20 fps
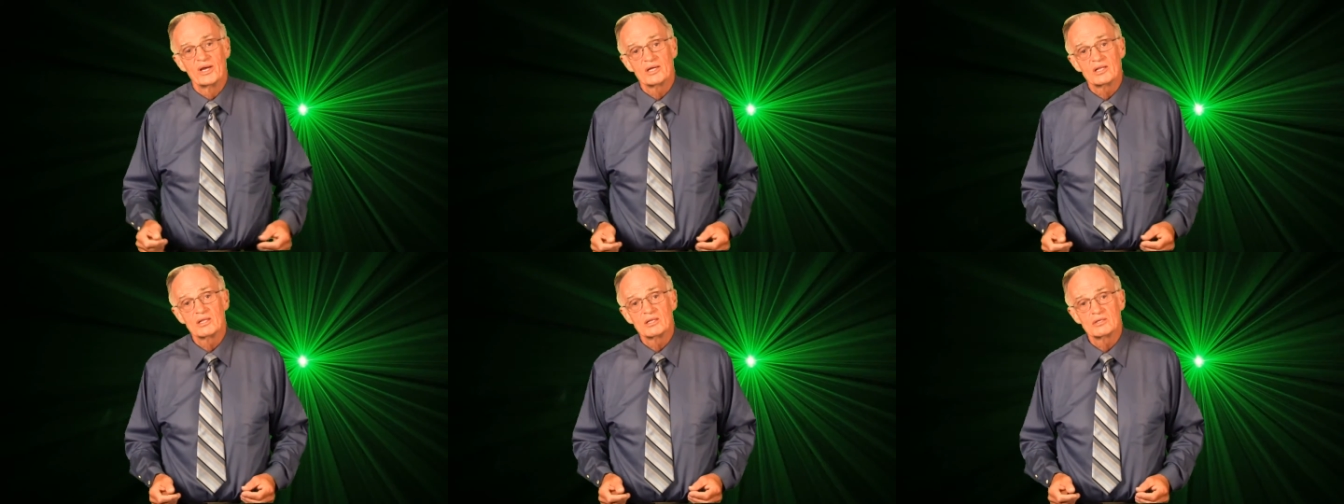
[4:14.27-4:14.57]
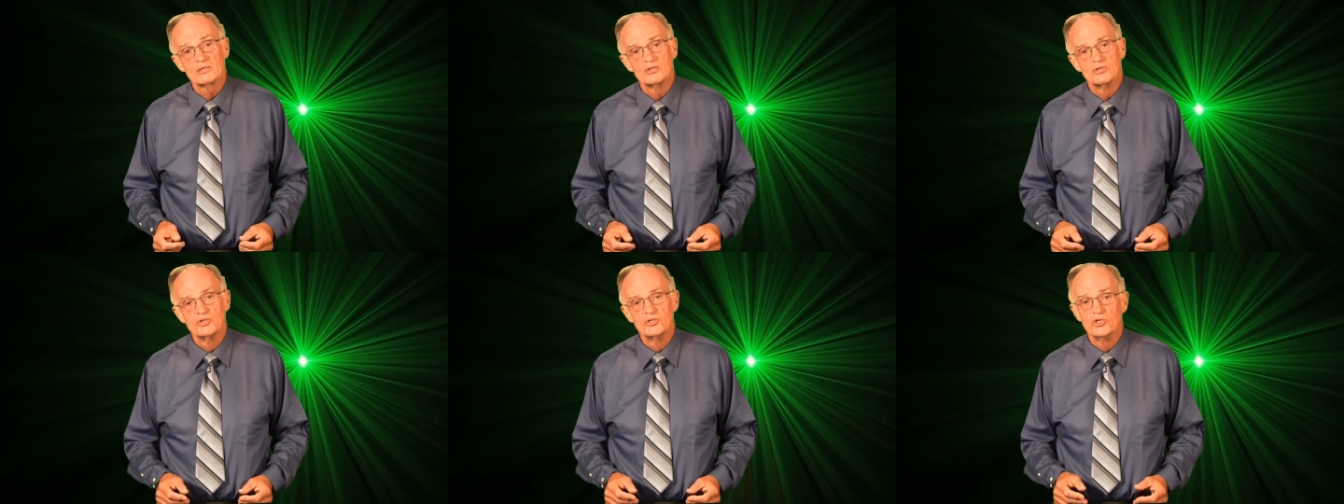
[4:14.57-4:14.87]

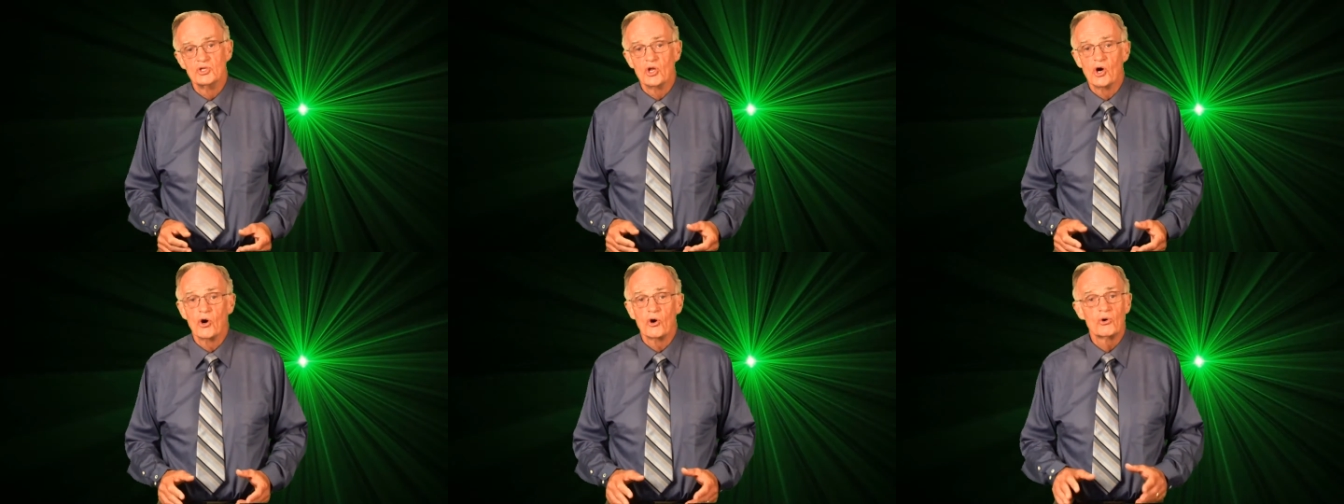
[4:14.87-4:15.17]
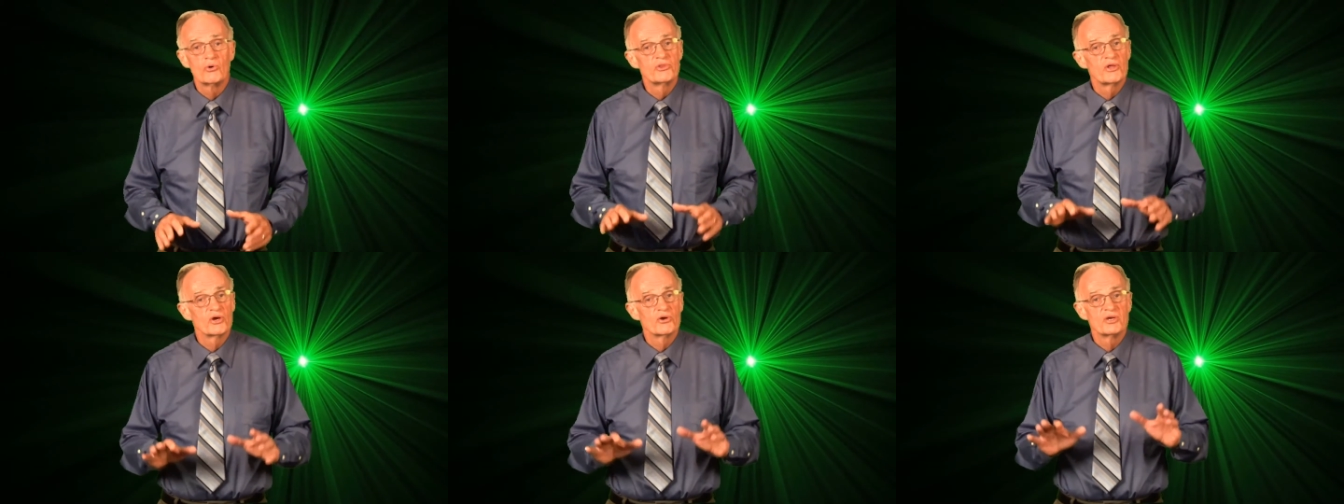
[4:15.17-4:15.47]
Well,
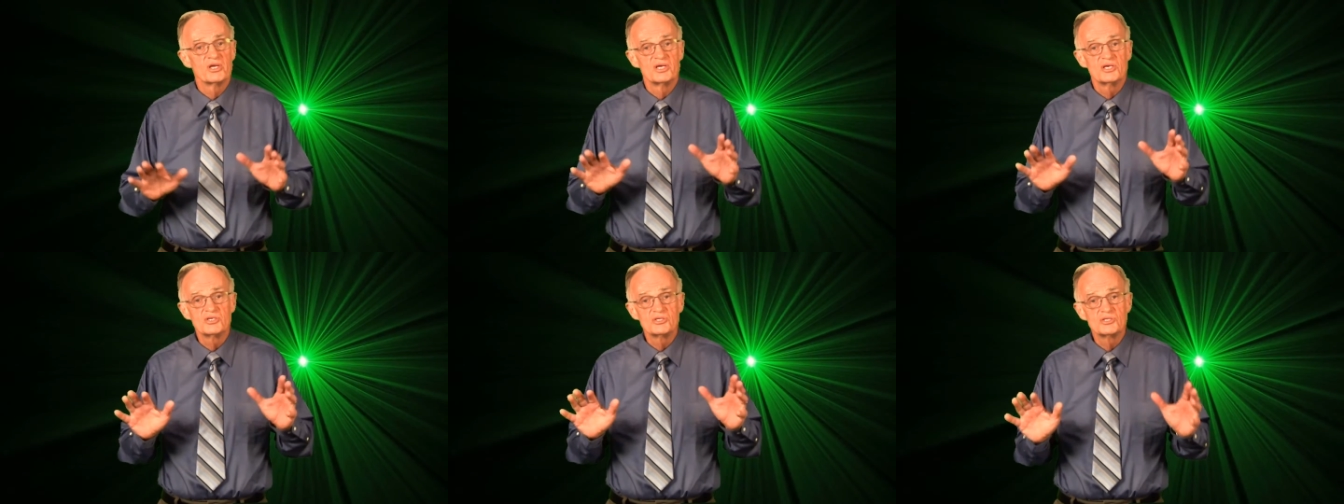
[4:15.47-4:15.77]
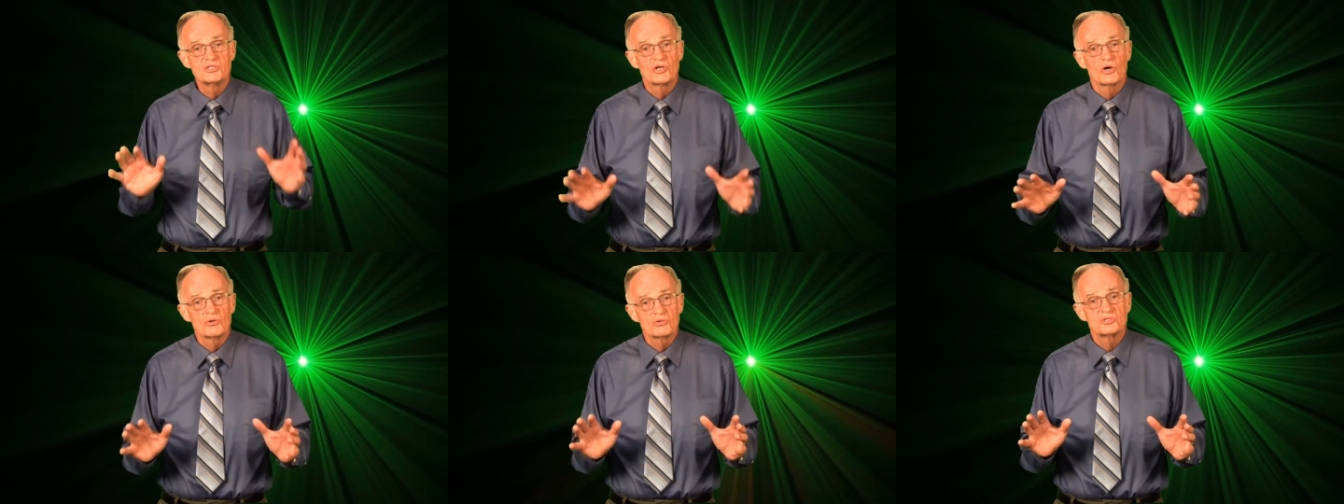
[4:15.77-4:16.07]
no, there
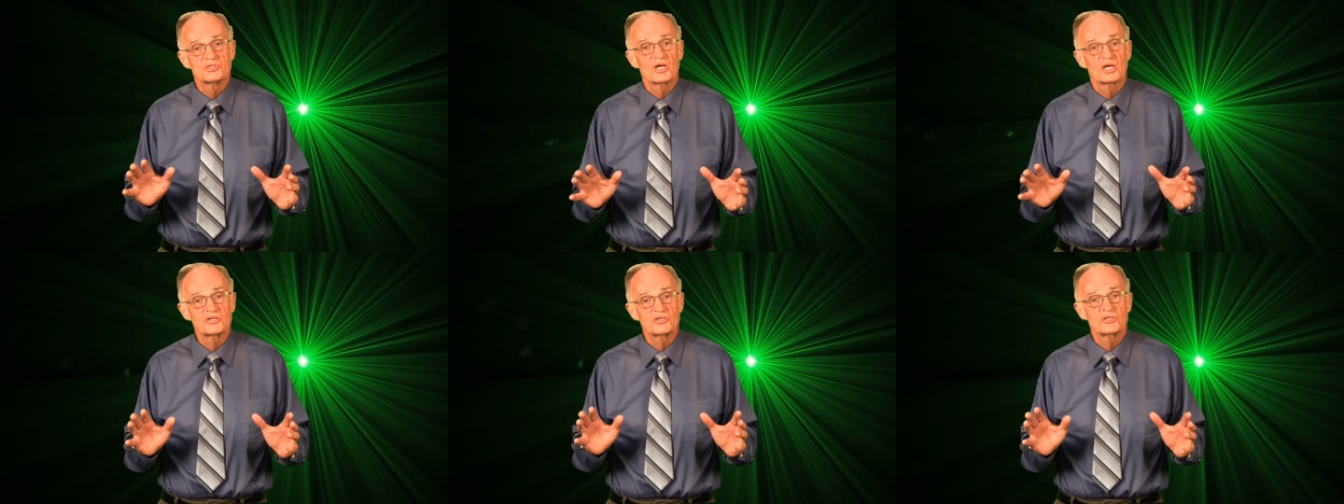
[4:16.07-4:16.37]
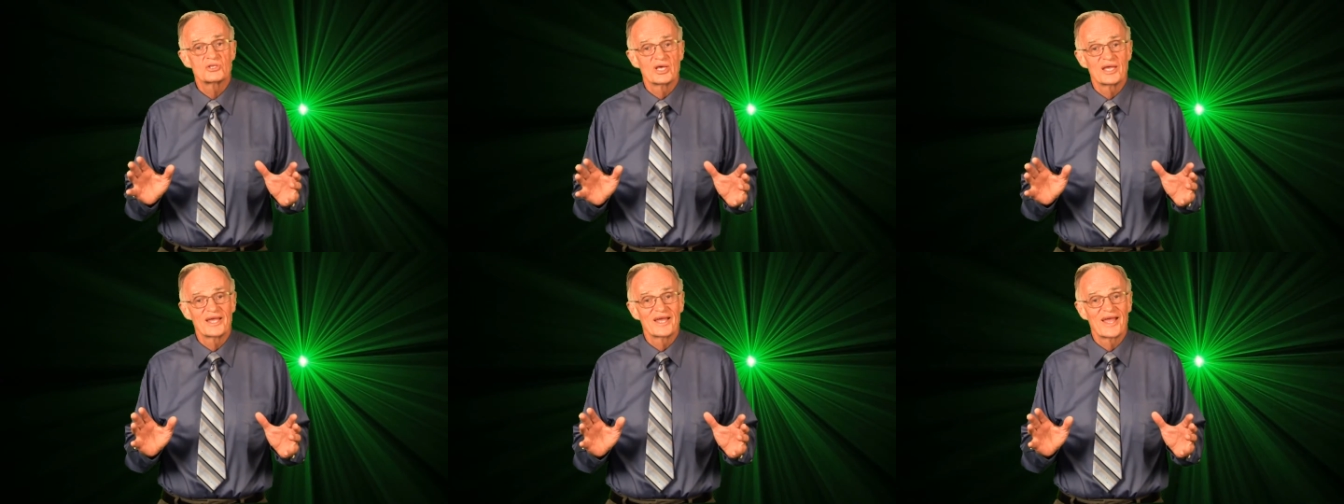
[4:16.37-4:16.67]
is no
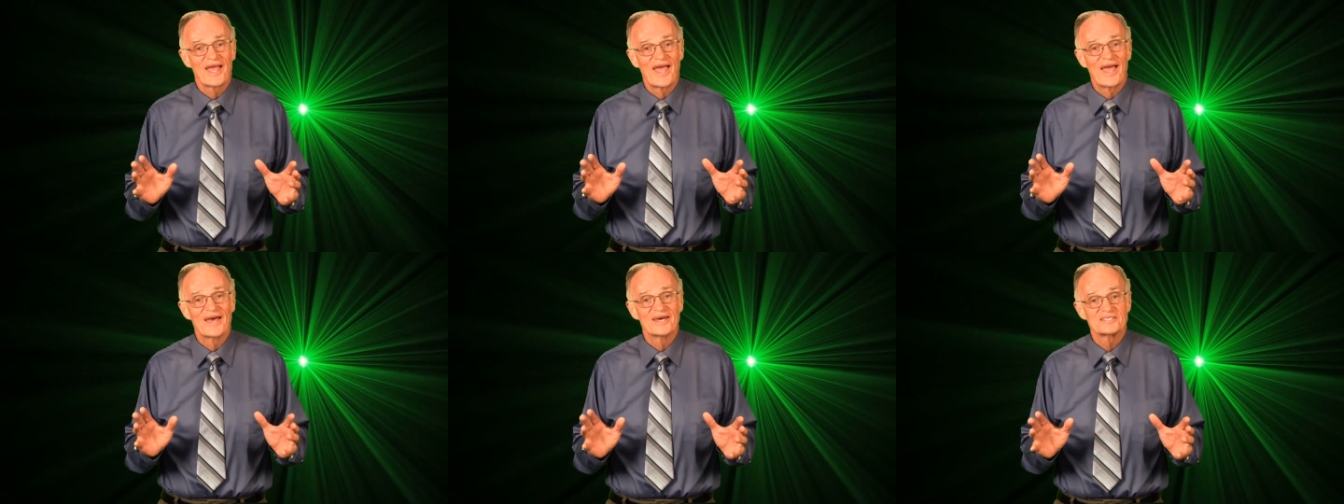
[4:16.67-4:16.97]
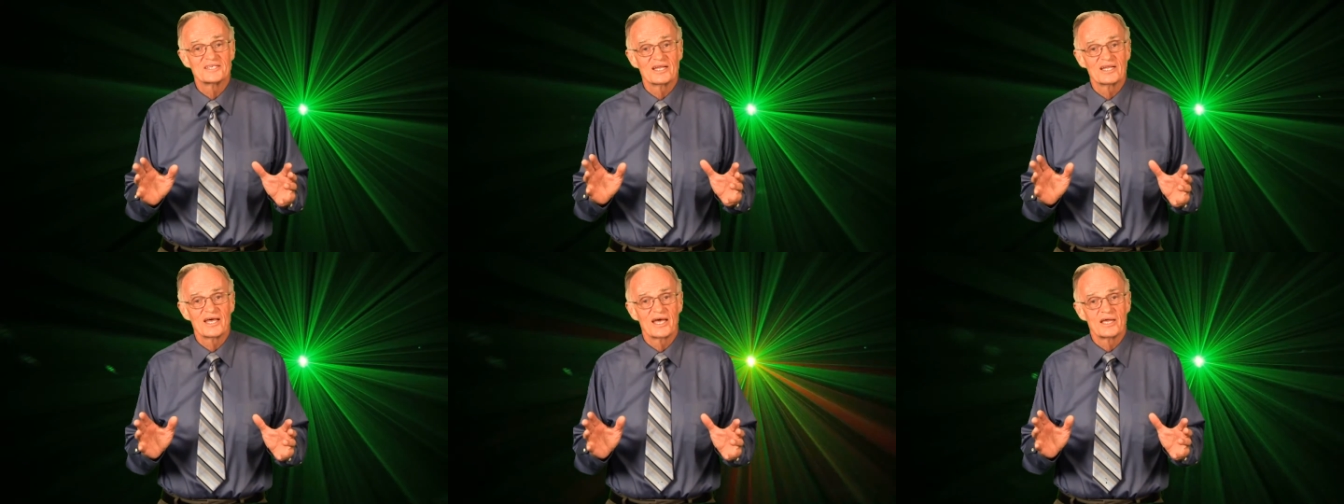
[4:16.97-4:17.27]
such
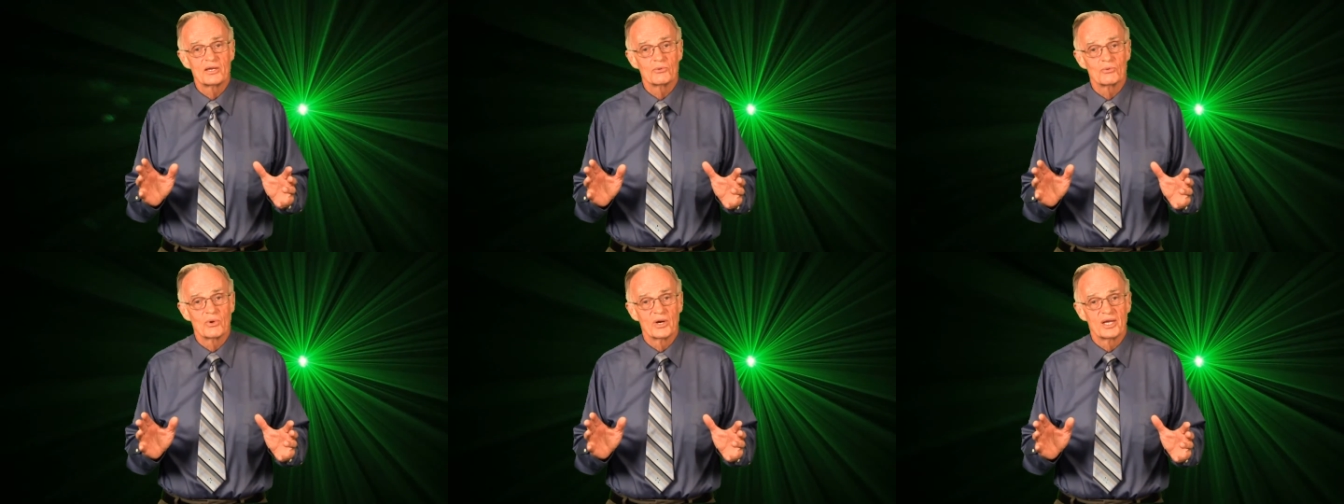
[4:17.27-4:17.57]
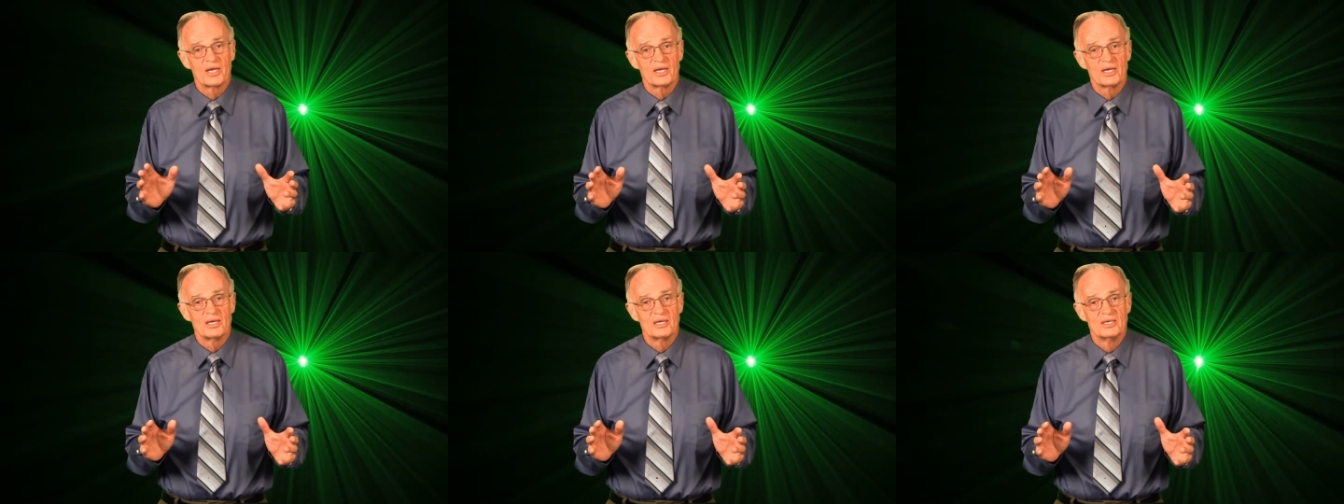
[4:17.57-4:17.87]
thing as a
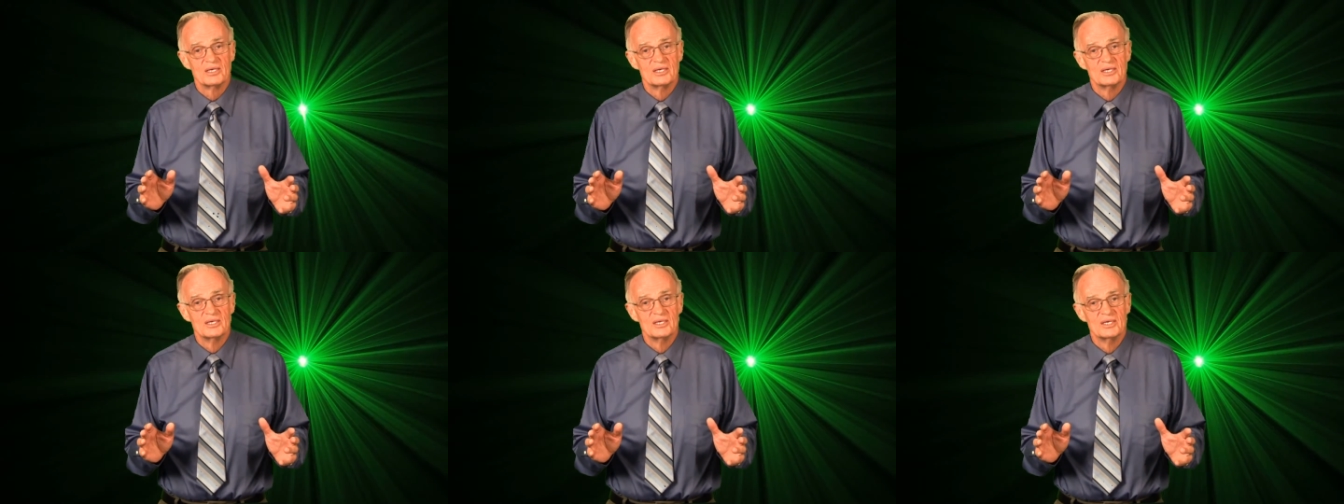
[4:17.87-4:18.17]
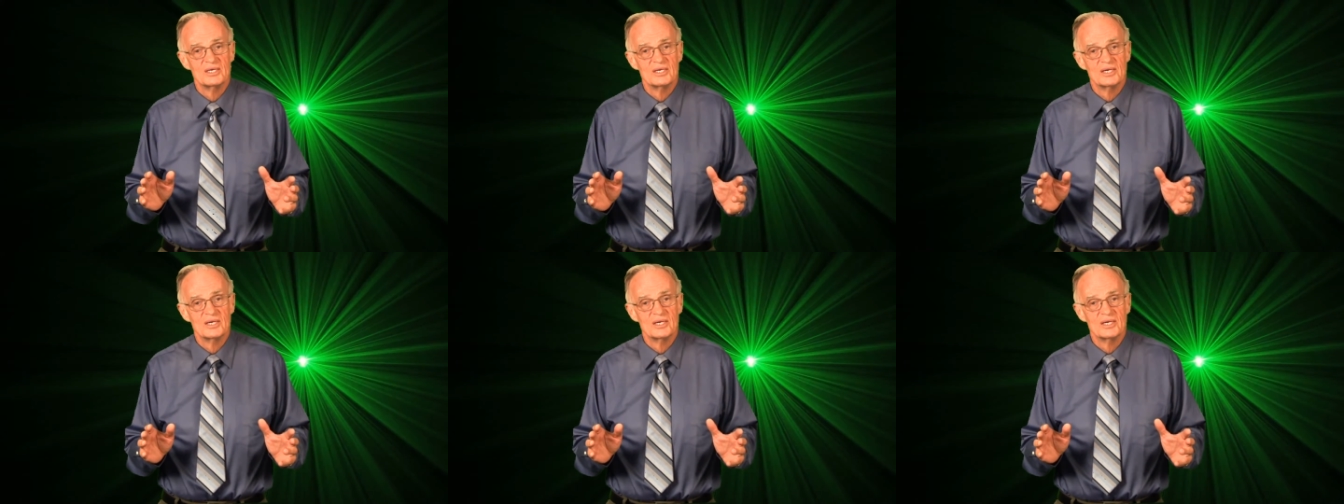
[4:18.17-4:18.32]
light ray.